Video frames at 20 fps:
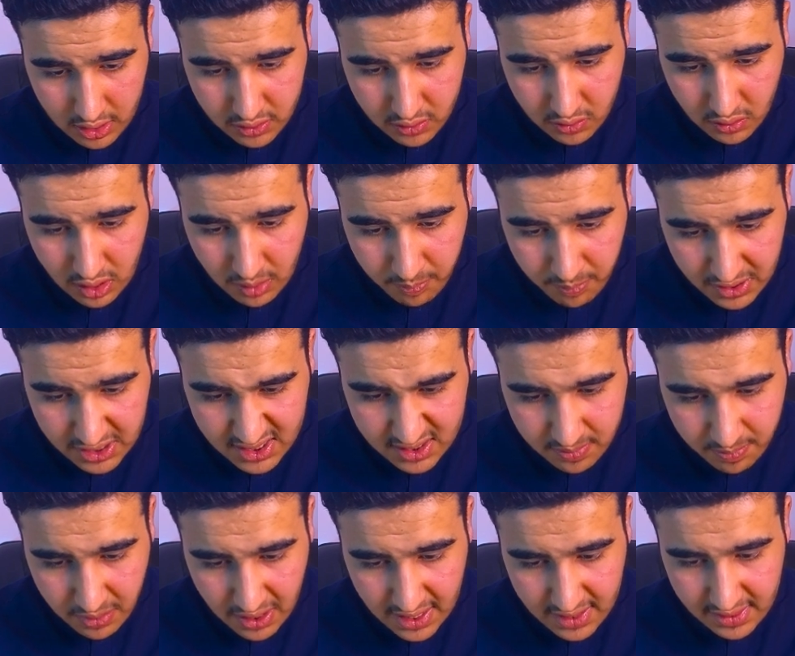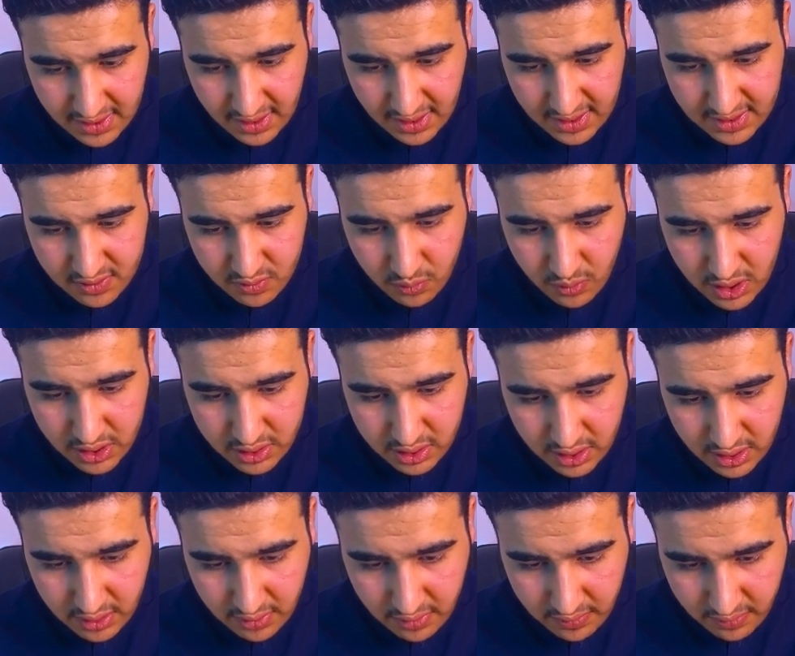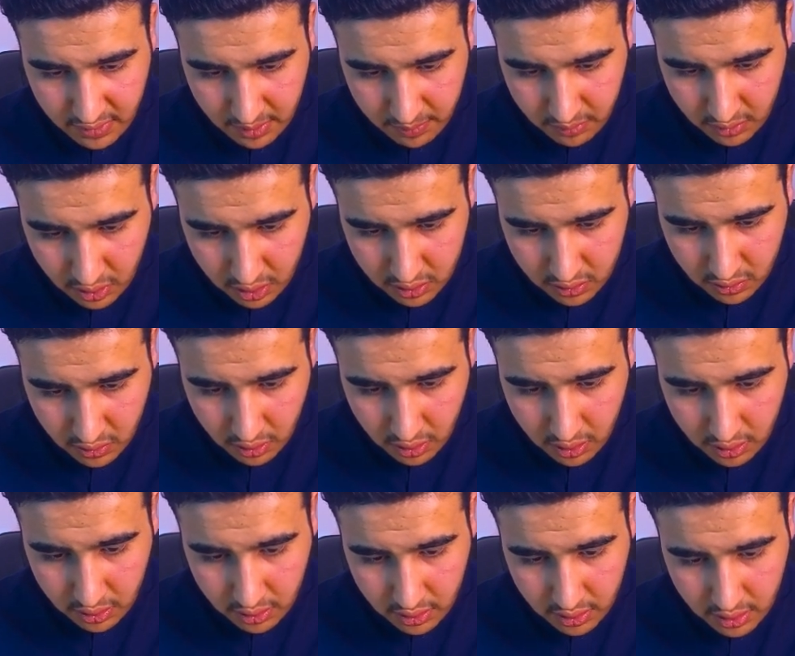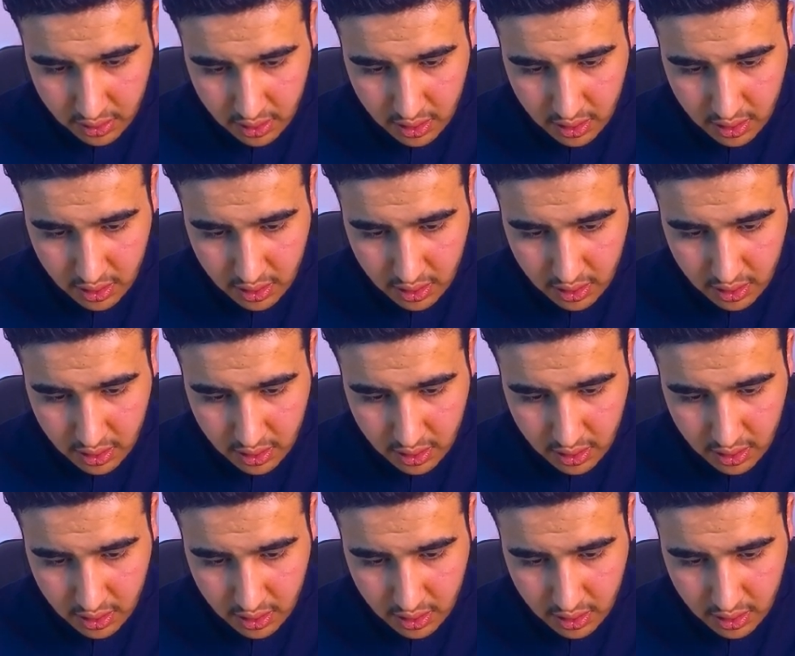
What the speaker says: So the best path is what, if I'm not wrong,